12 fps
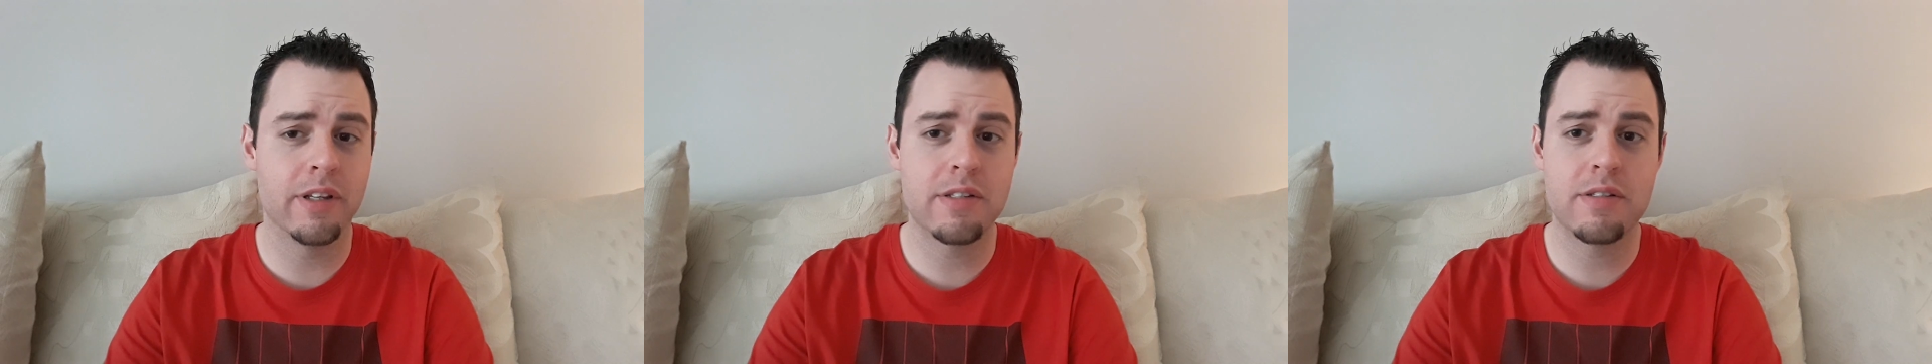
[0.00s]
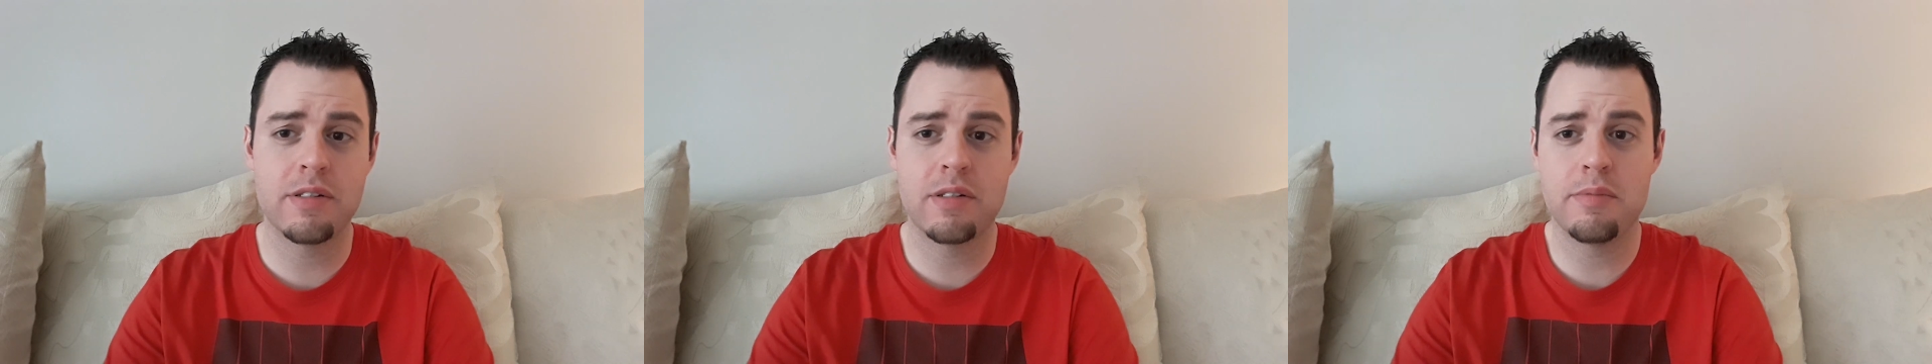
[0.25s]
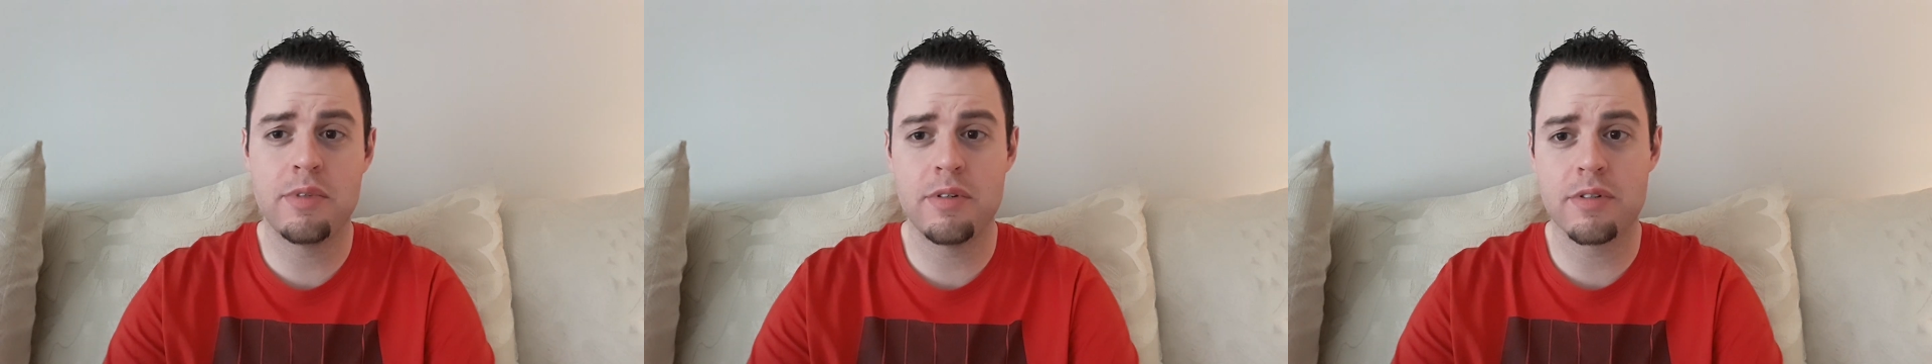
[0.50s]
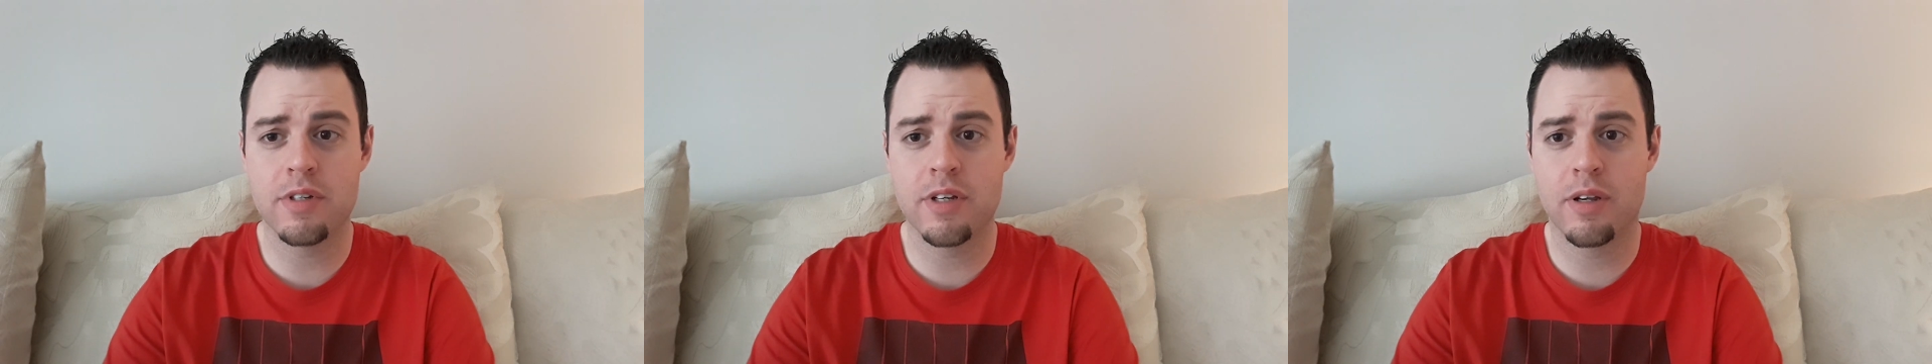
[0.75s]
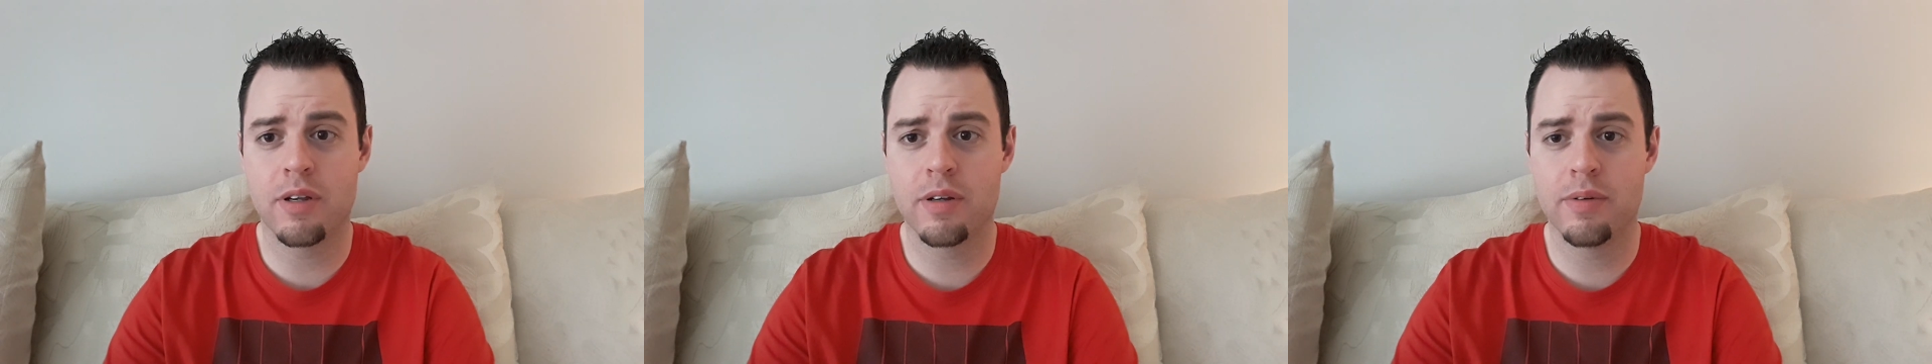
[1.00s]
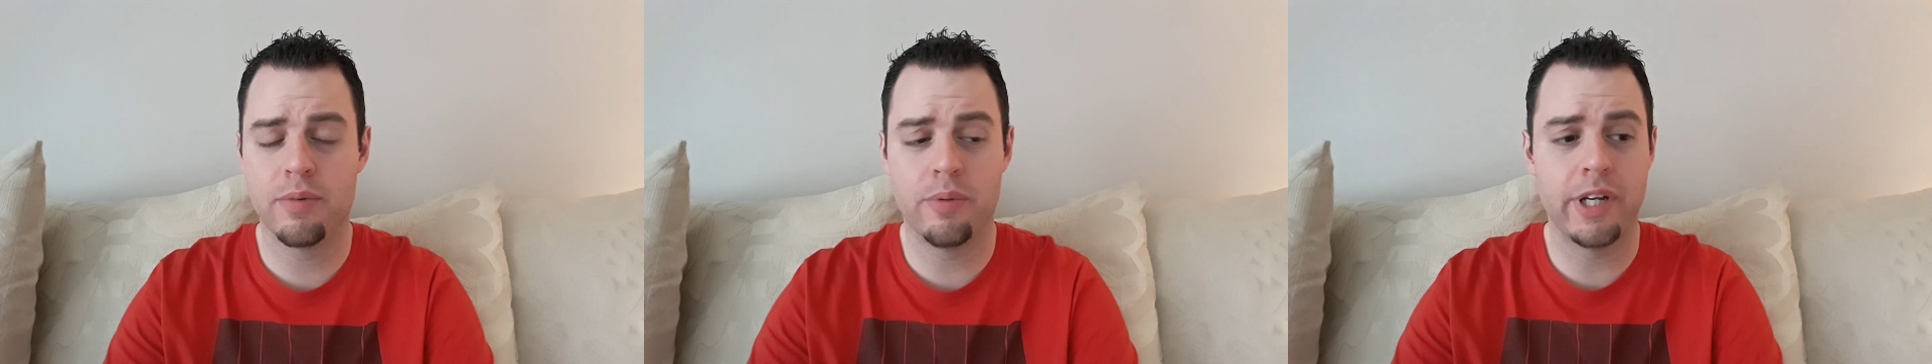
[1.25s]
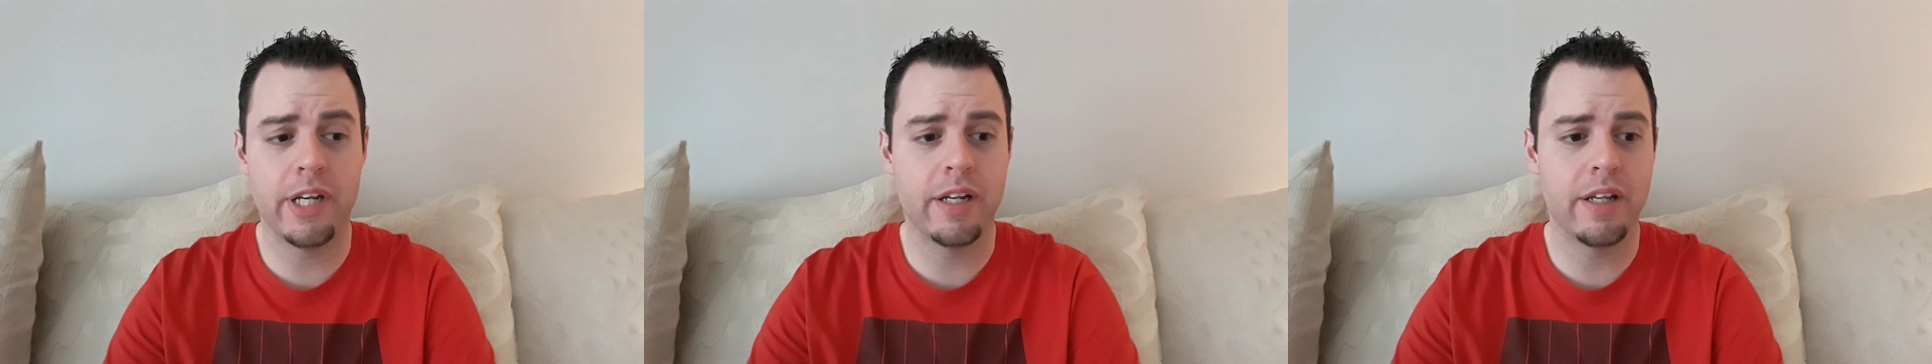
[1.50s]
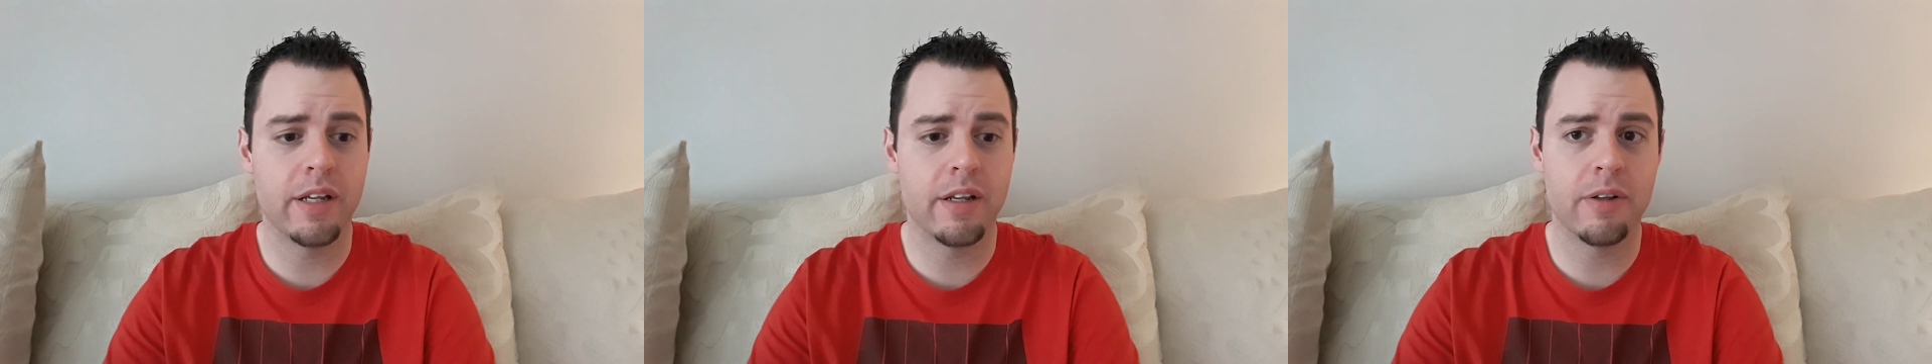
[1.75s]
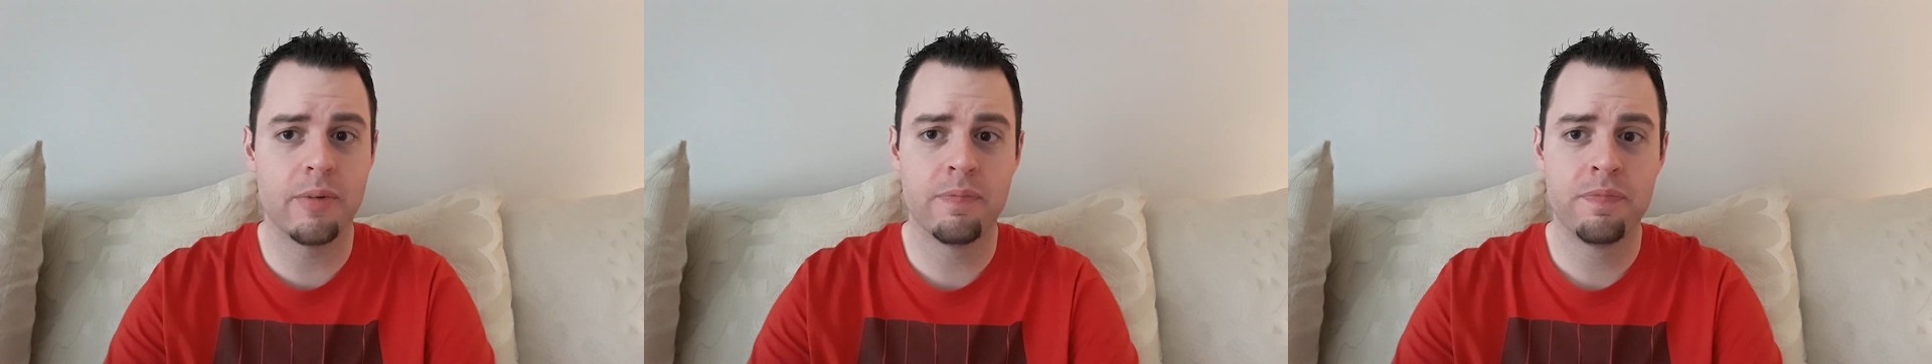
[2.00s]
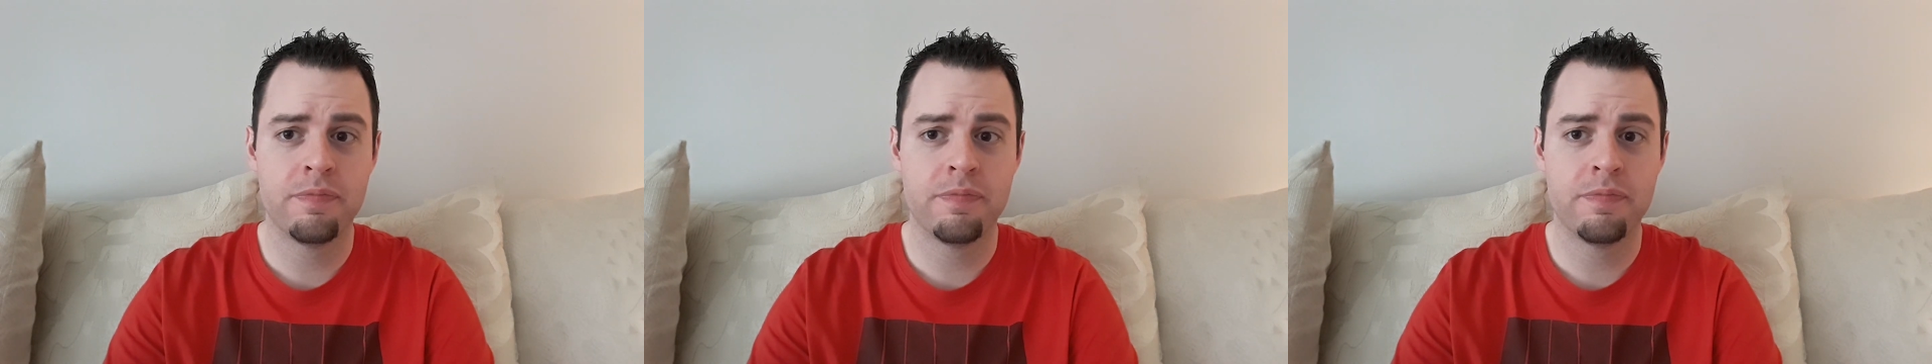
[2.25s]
listening to music, reading,